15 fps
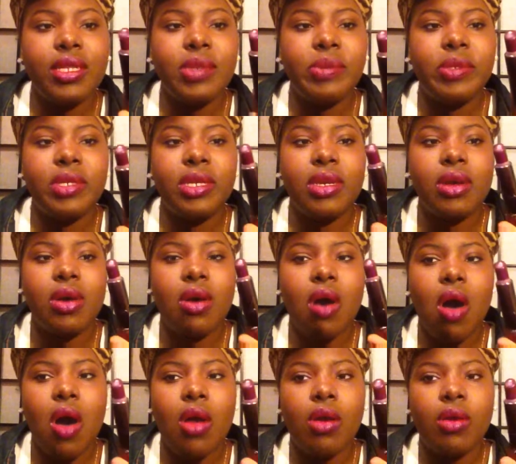lipstick
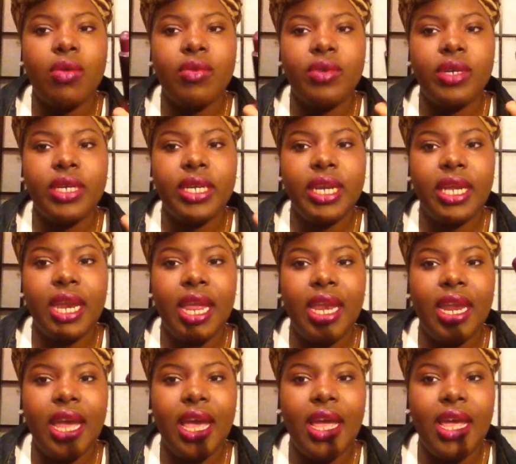all over again,
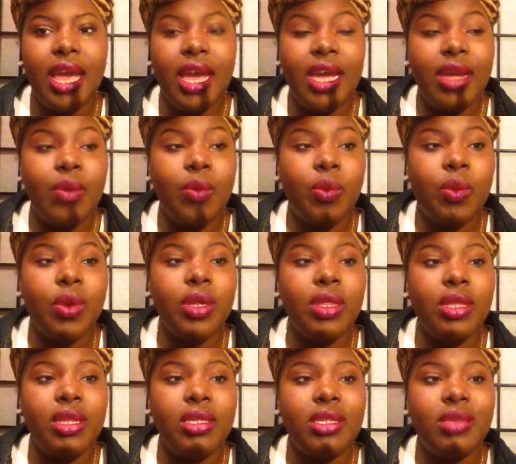and I wore
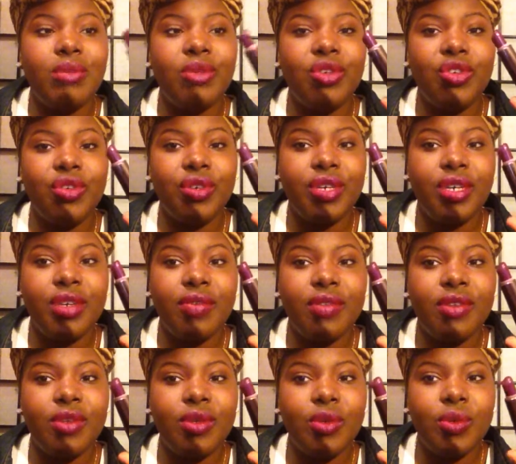this the majority of the
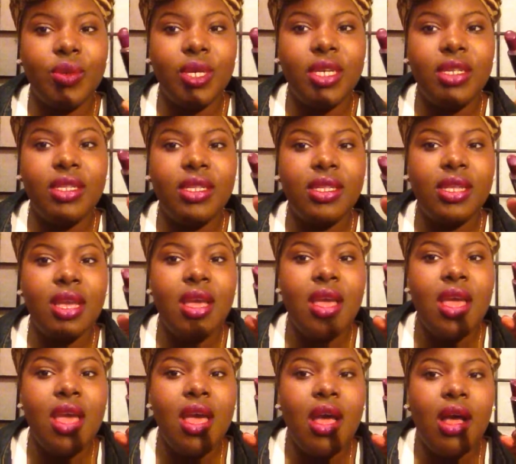2 weeks
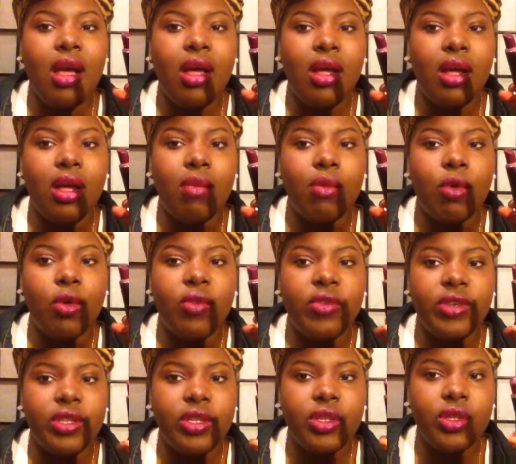
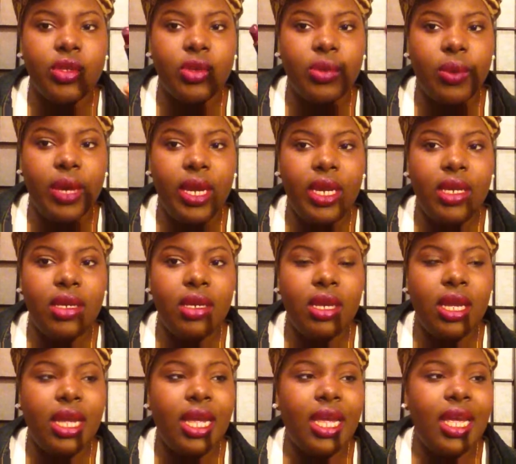over the Snow White,
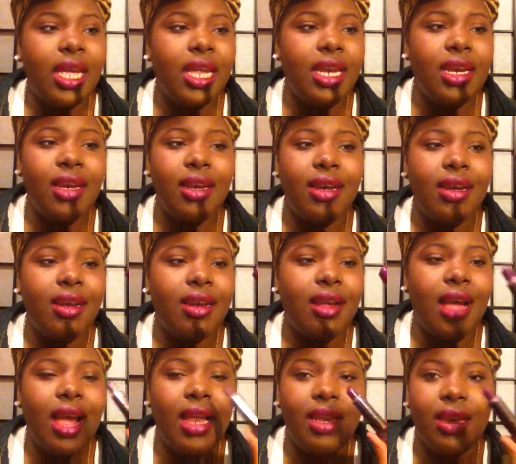and
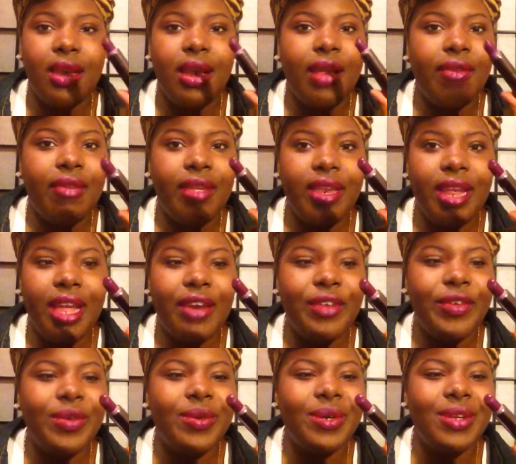I love it. I
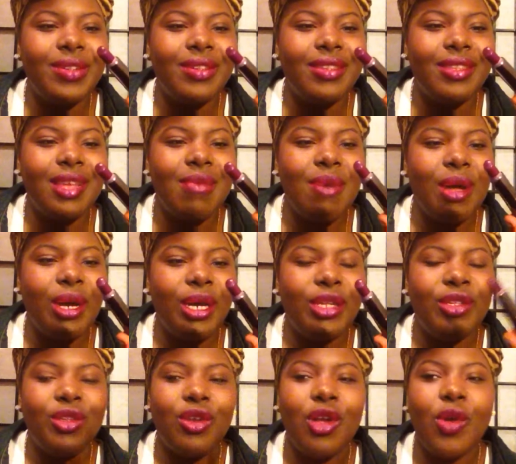don't know what else to say about it.
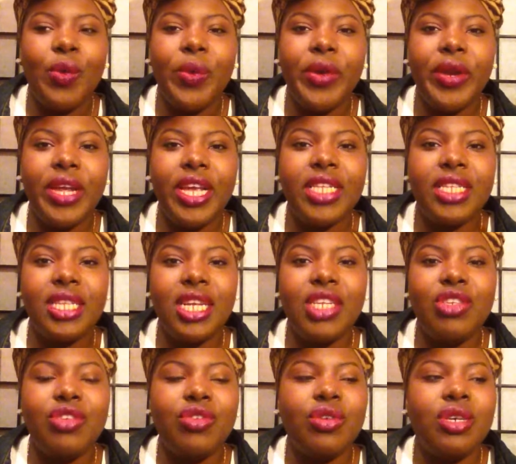It's long wearing, it
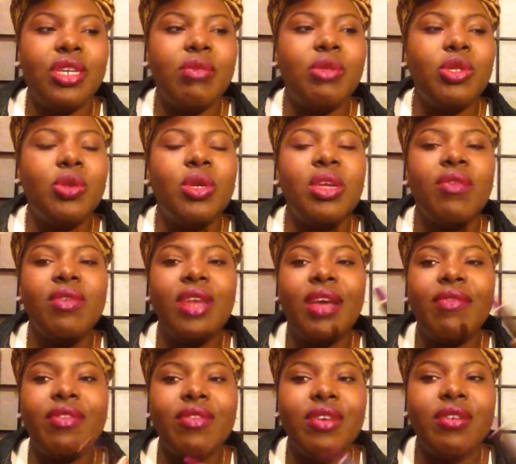stains your lips, so even
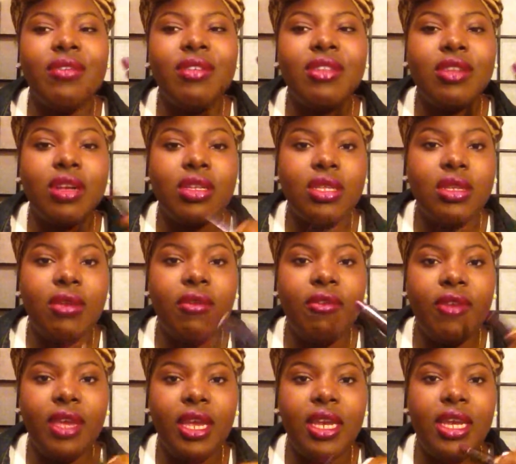after it starts to
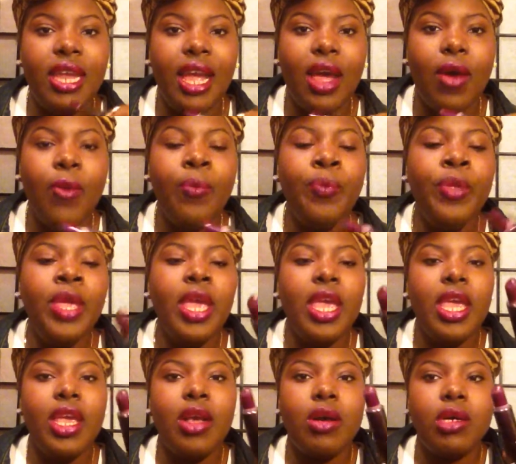fade down,
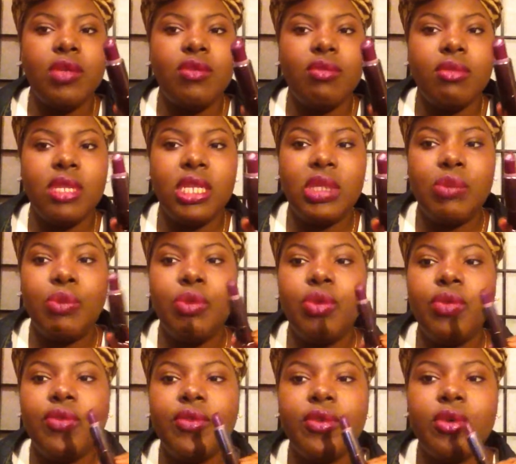it goes from this
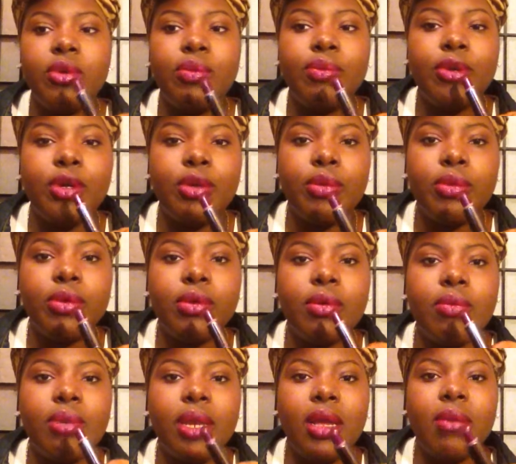beautiful purple
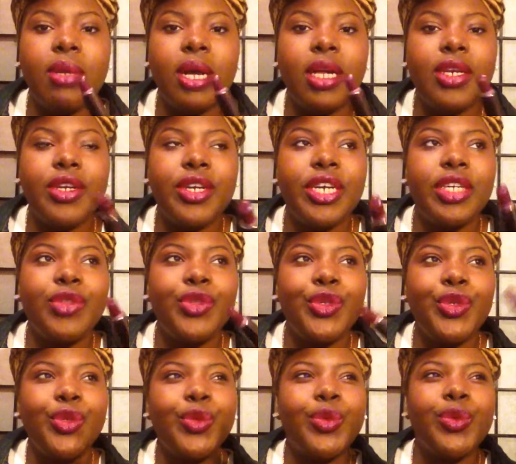plum color
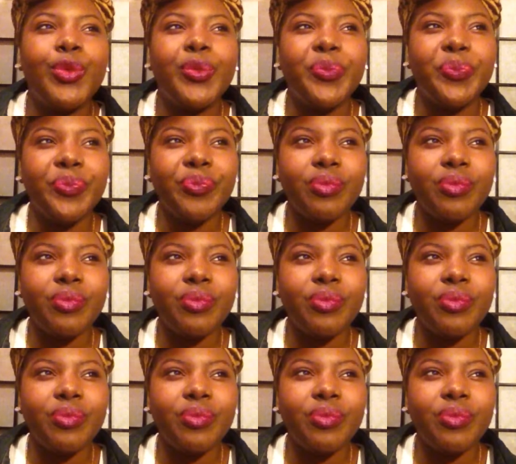into